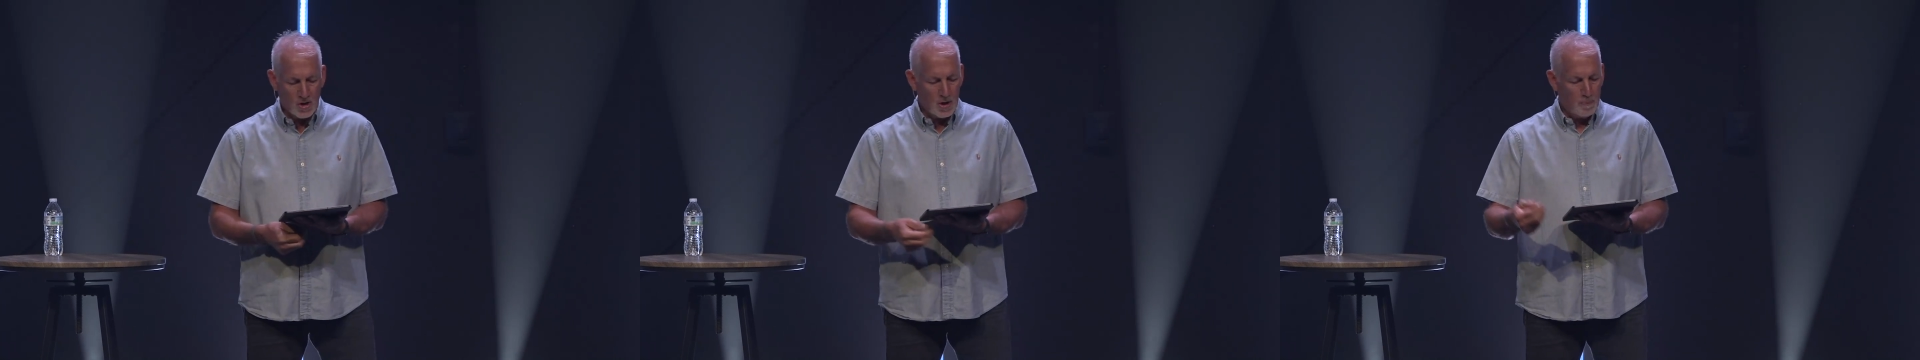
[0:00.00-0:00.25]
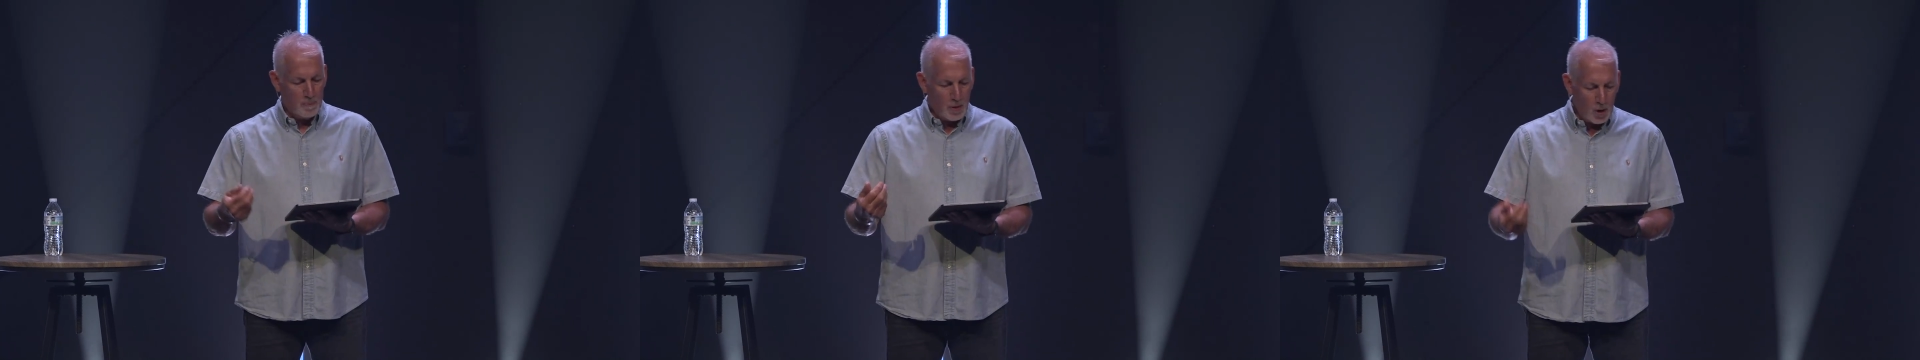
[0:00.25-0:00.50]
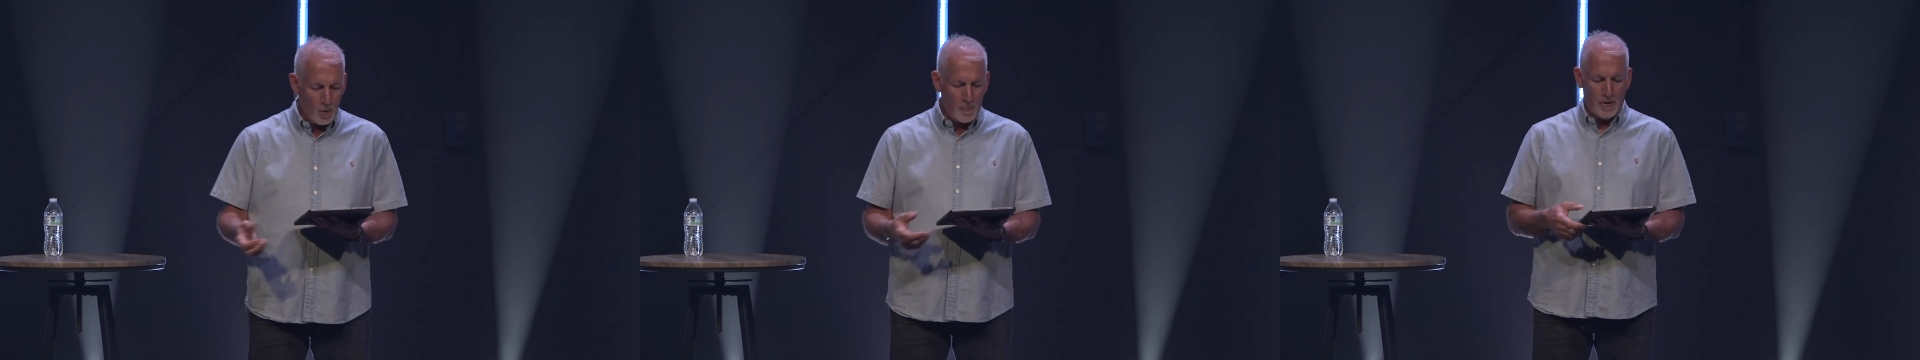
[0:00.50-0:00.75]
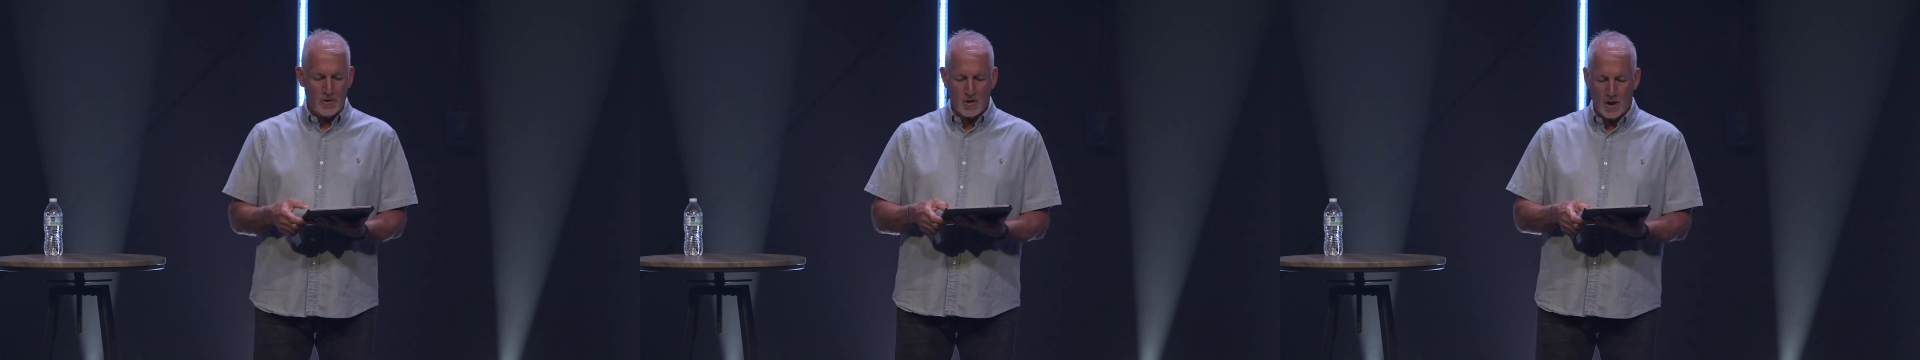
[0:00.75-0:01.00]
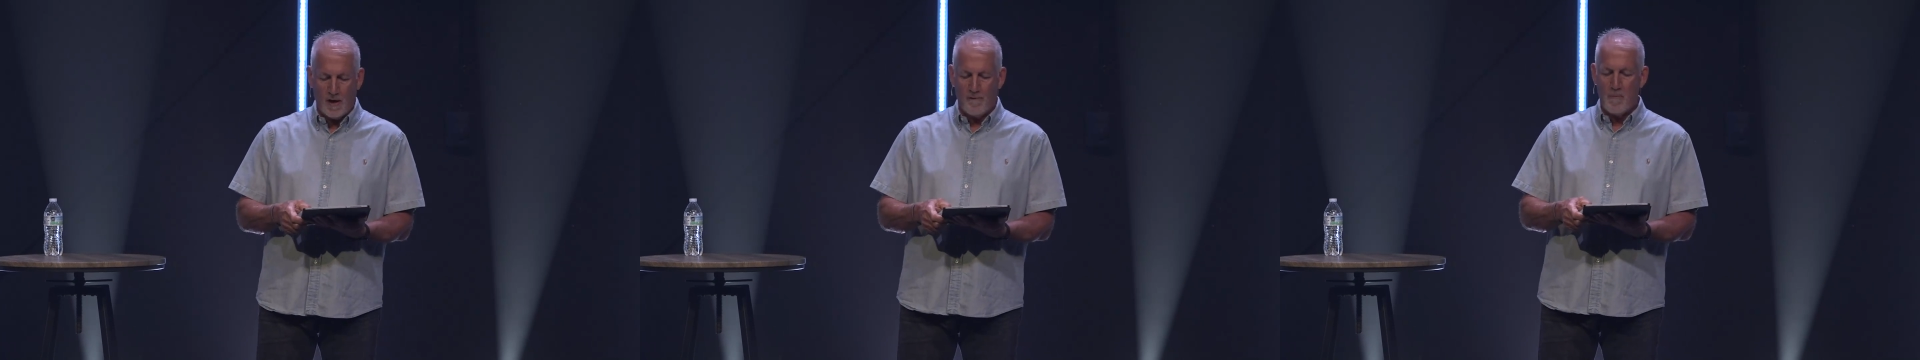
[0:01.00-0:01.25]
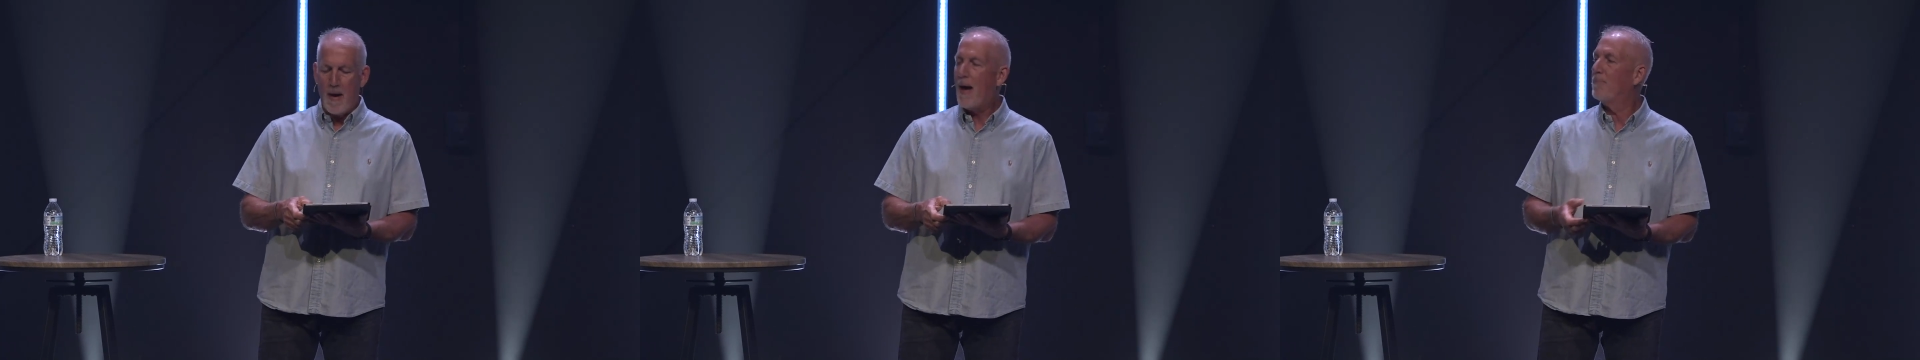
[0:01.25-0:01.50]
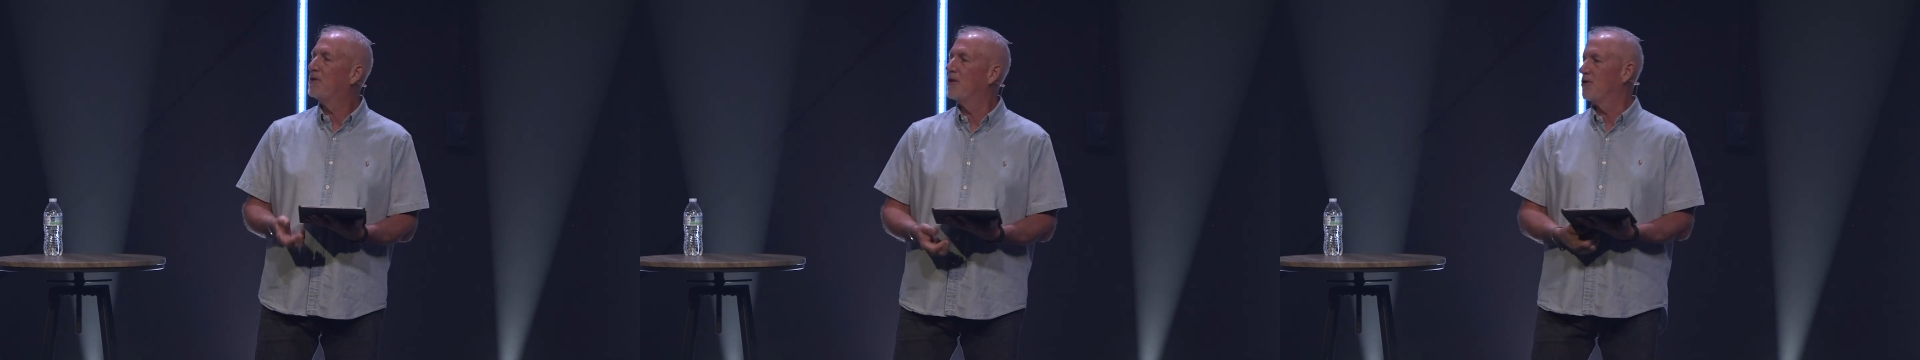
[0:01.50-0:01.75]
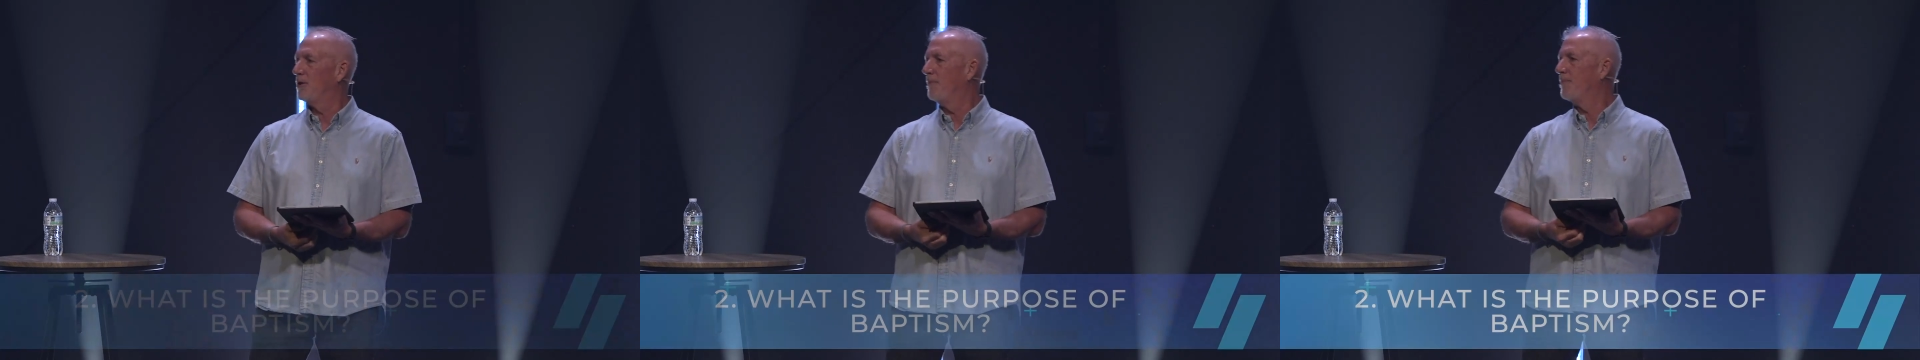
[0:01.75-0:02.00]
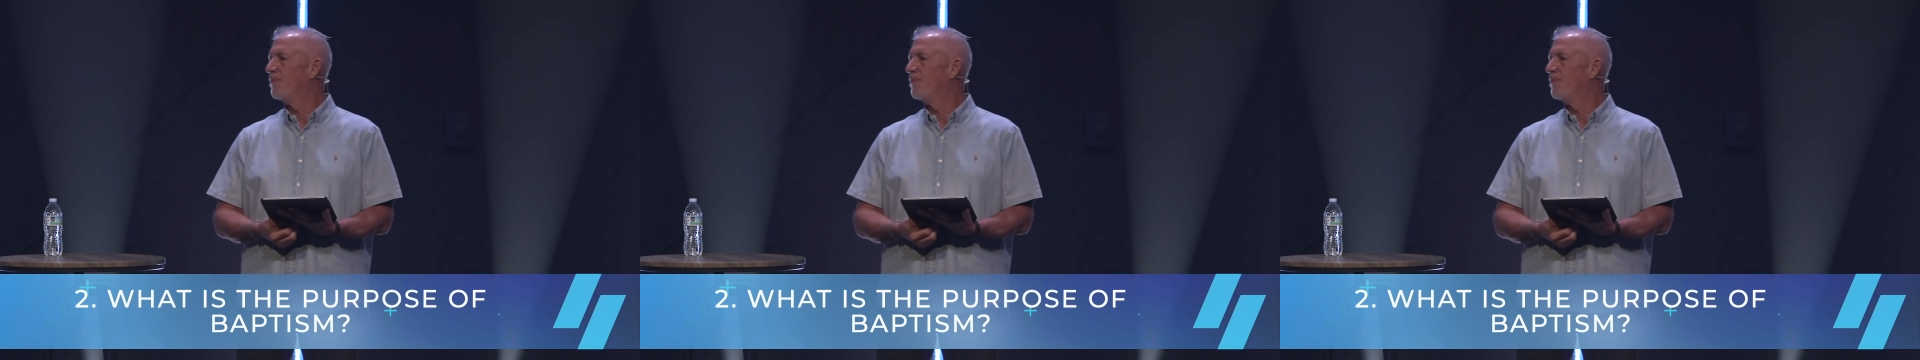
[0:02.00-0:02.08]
the purpose of baptism?